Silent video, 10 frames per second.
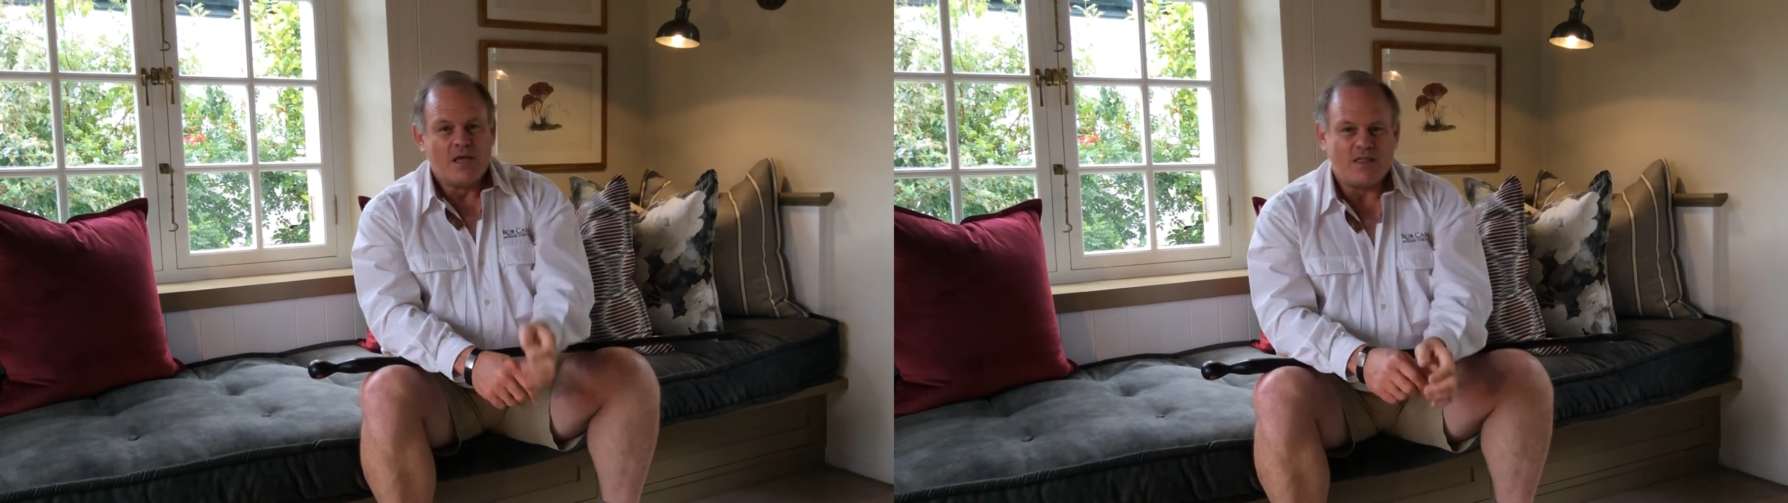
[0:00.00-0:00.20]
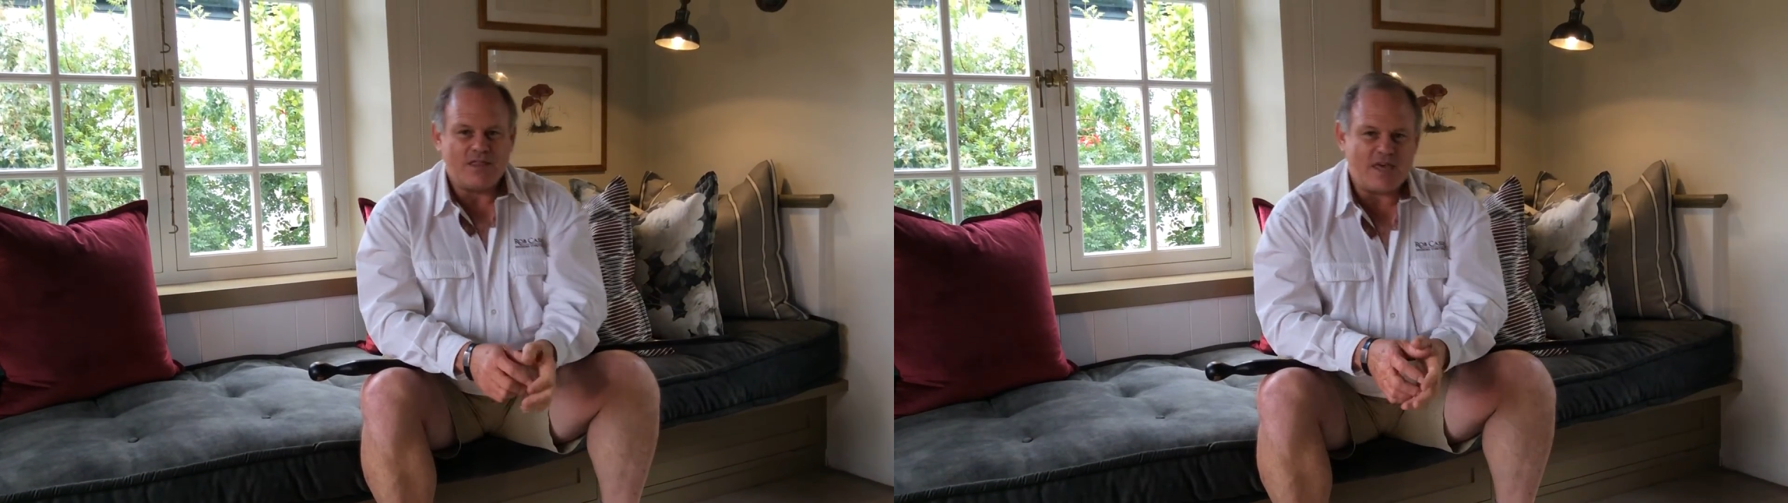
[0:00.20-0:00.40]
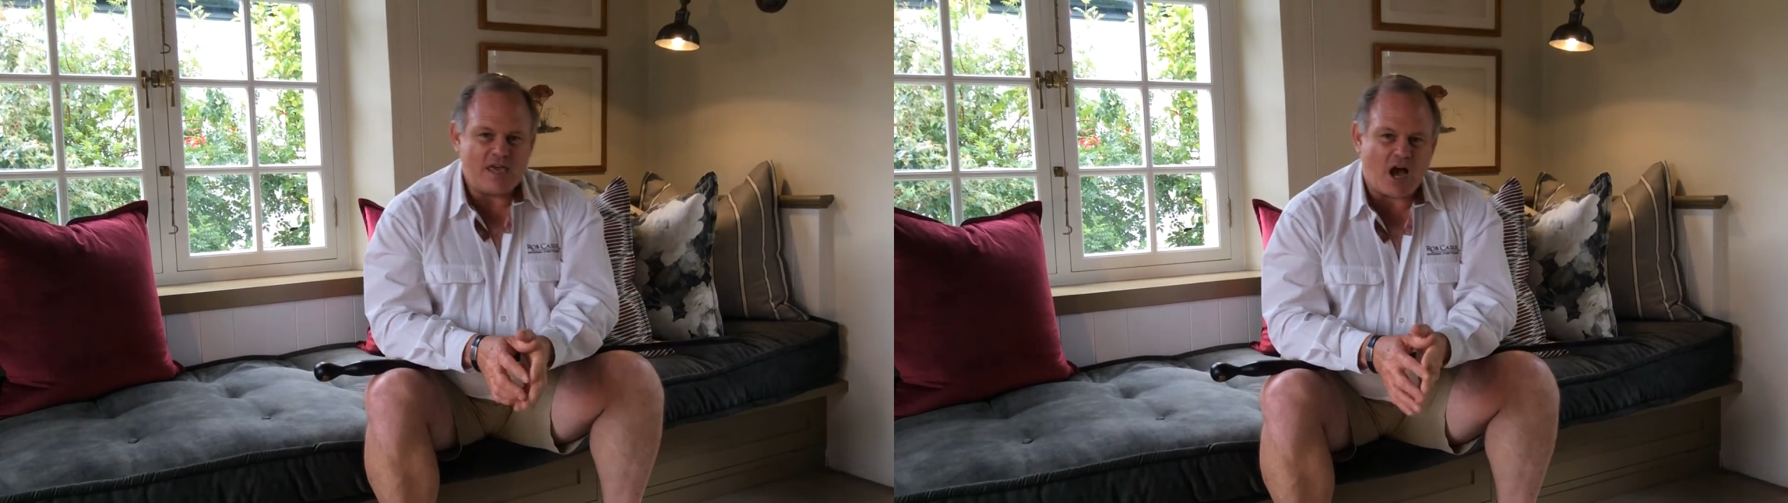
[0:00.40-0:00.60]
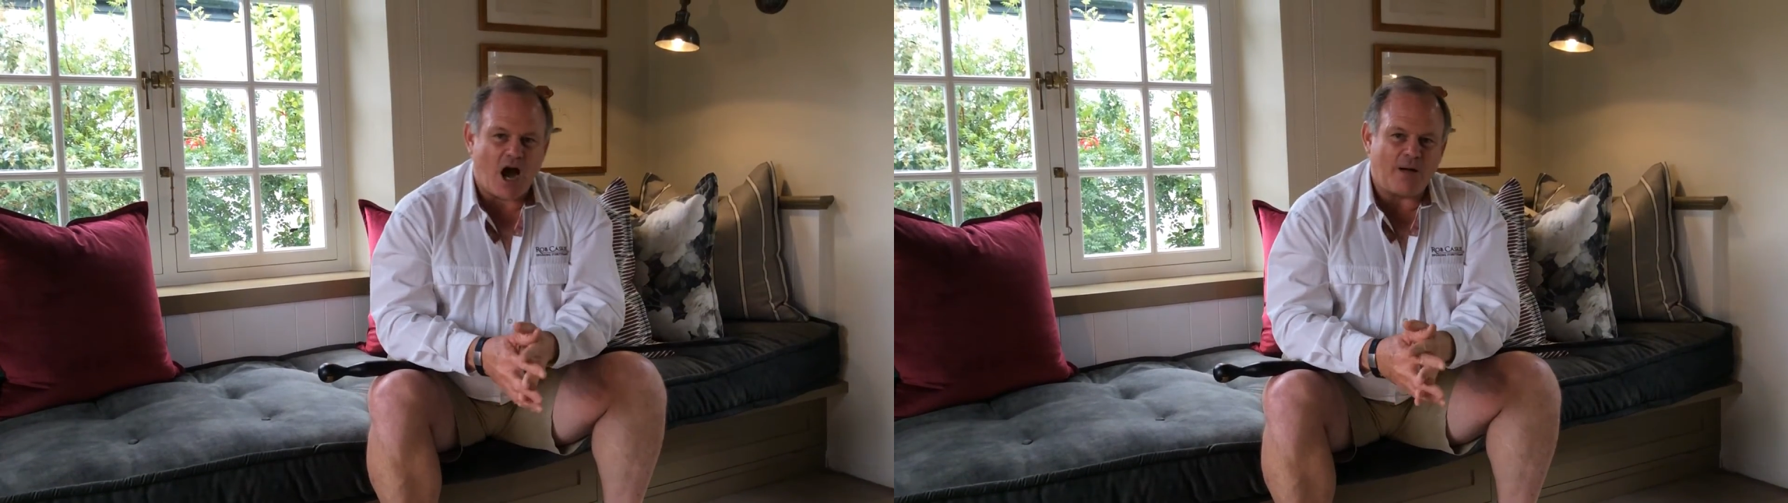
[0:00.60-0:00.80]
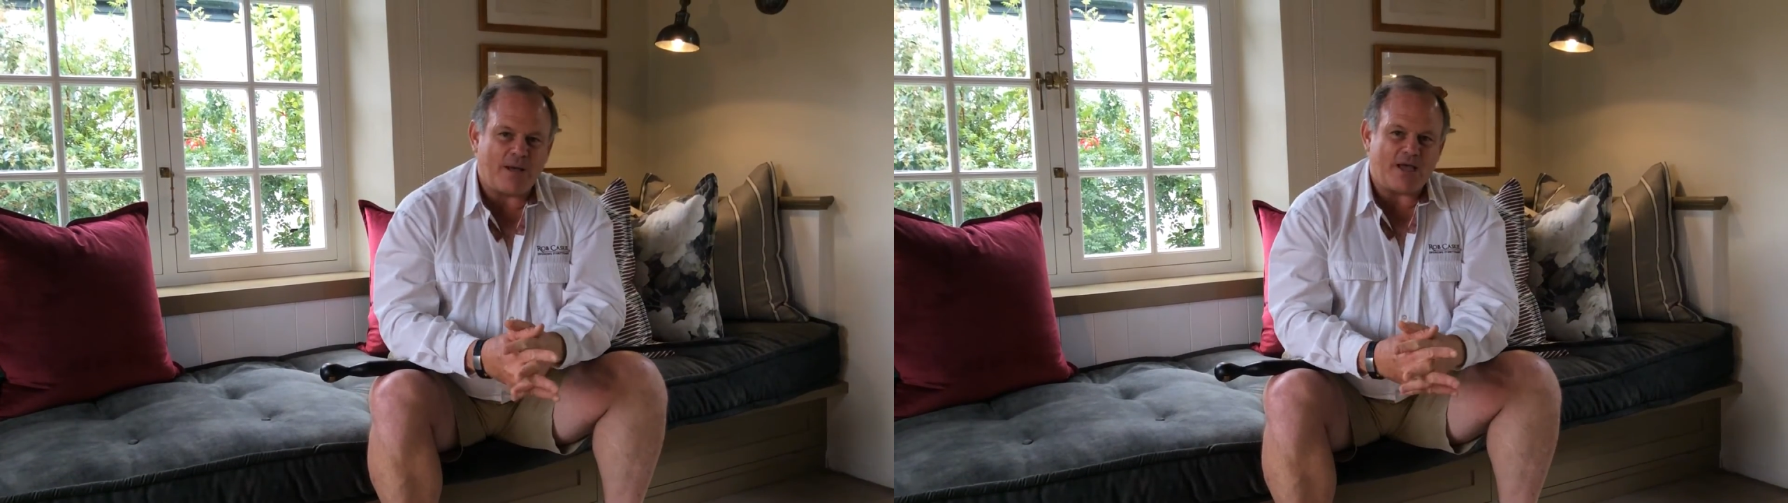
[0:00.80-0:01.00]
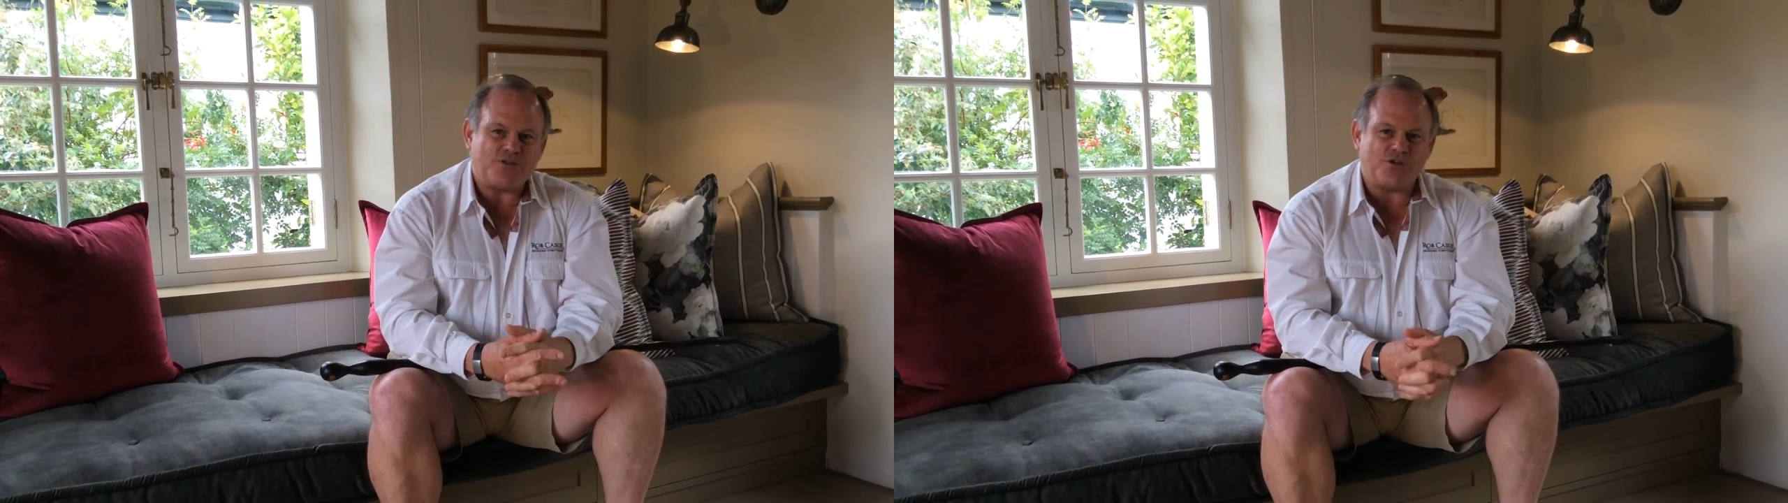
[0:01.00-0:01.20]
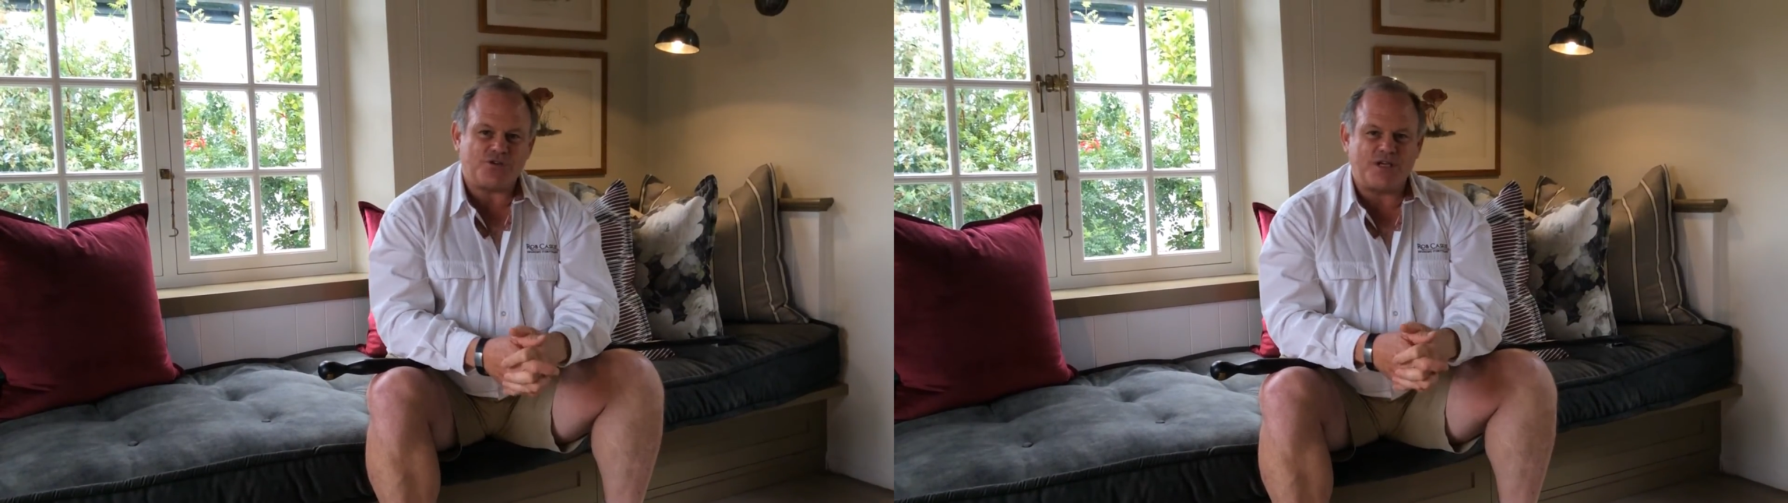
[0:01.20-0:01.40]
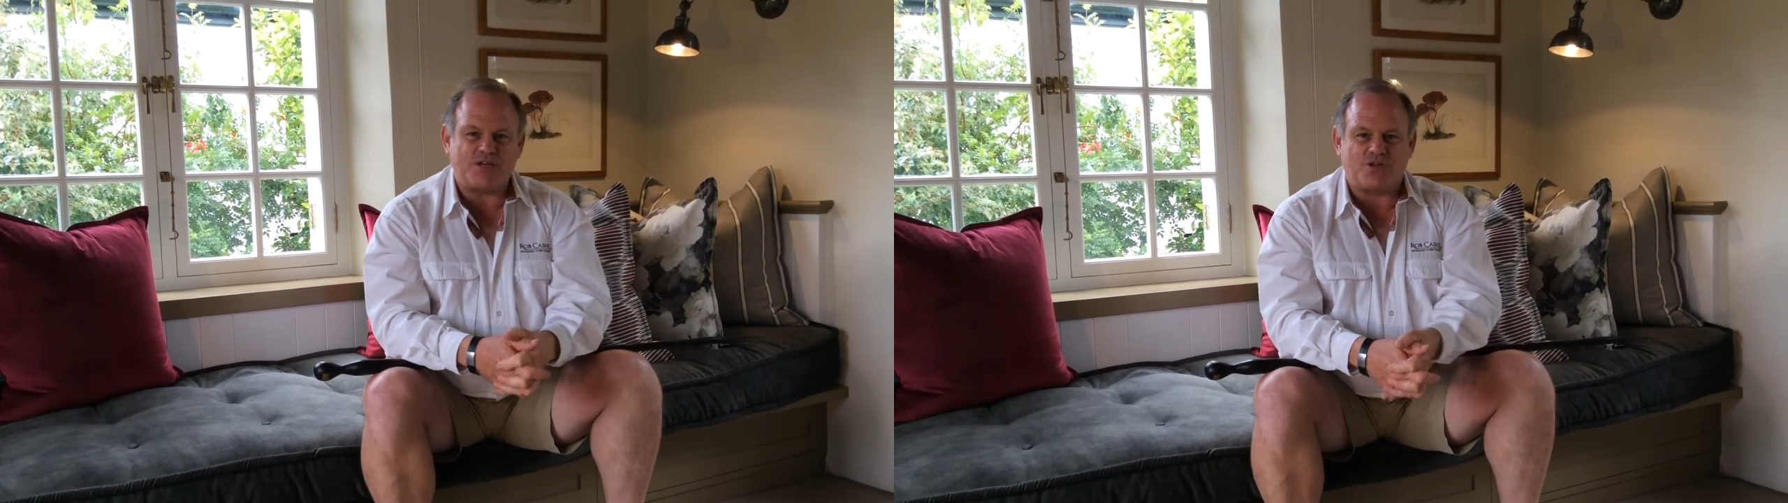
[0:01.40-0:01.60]
The harbour, as you
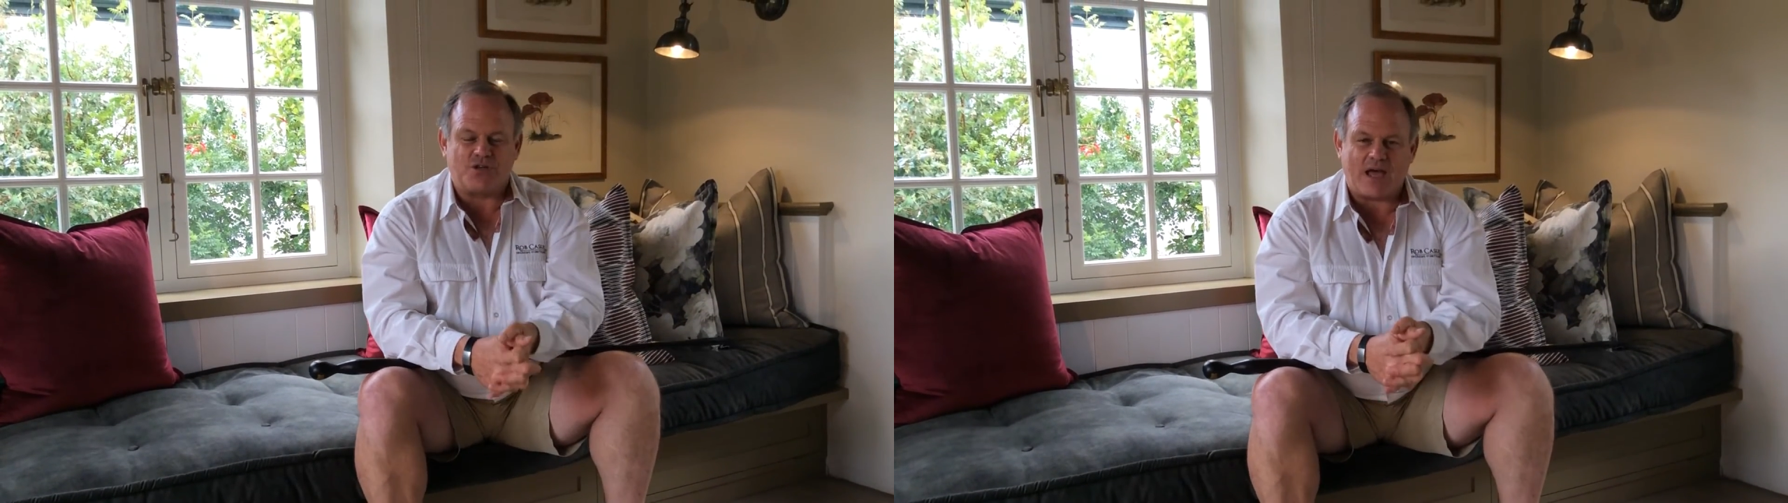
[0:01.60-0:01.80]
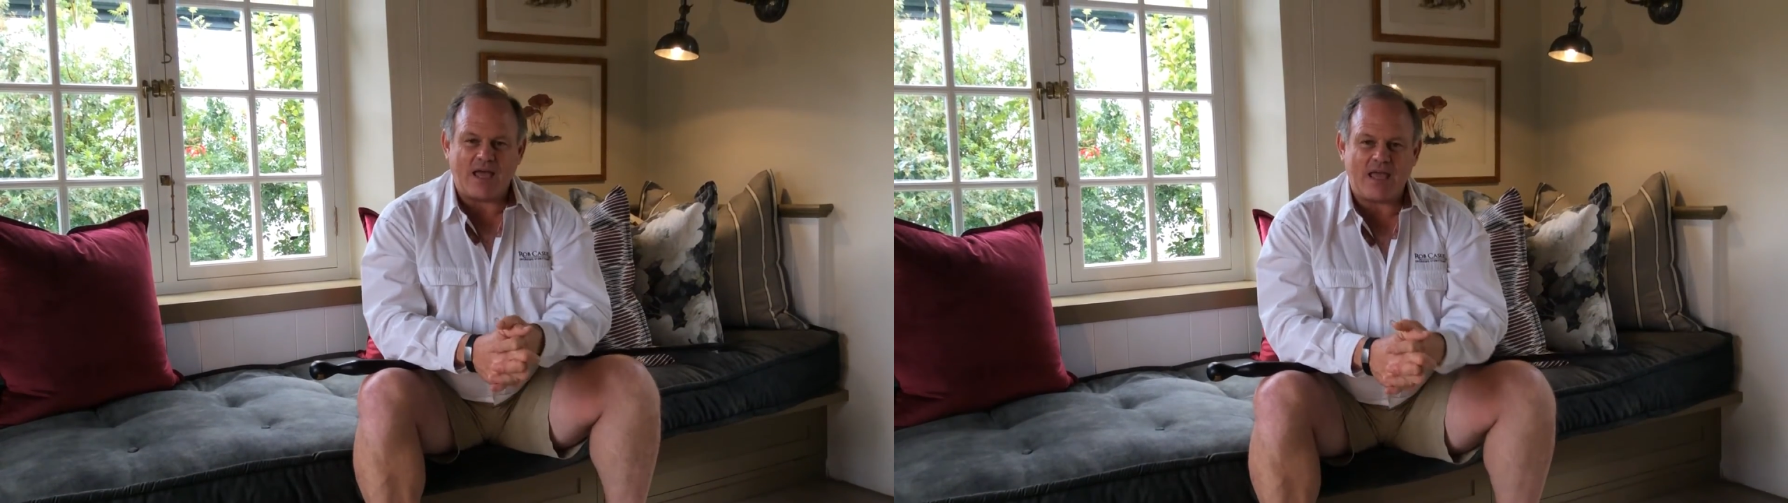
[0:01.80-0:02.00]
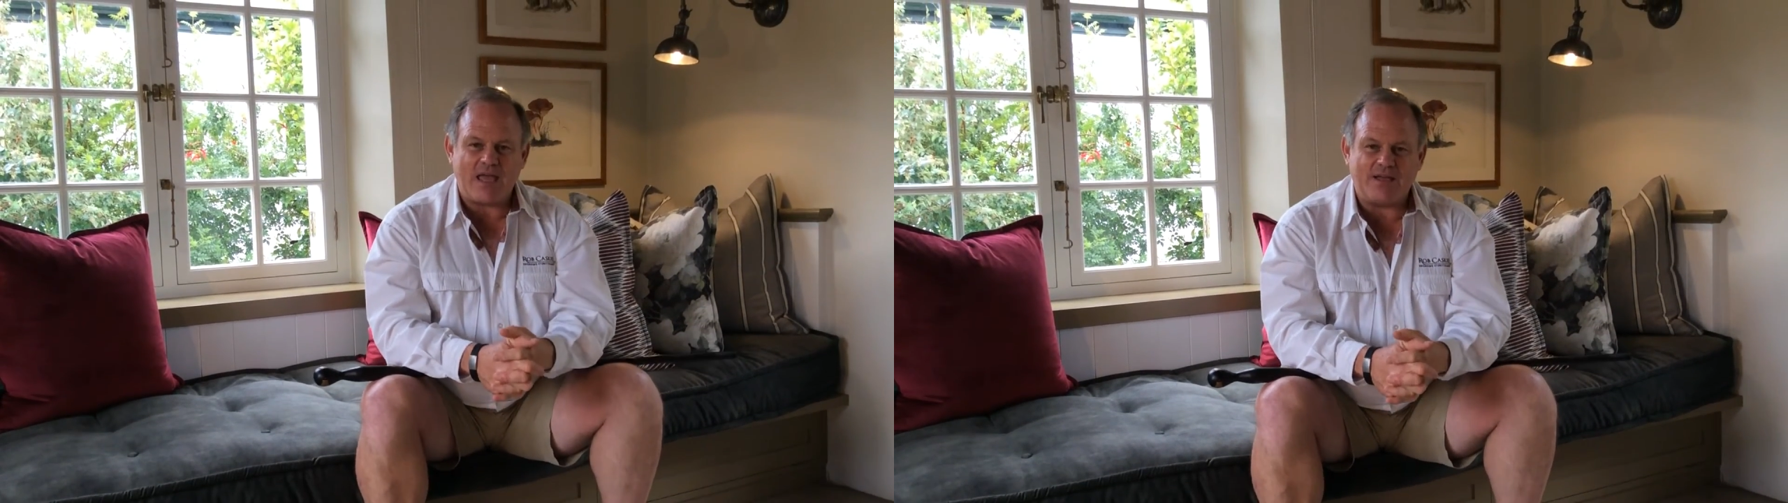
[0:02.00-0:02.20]
see it today,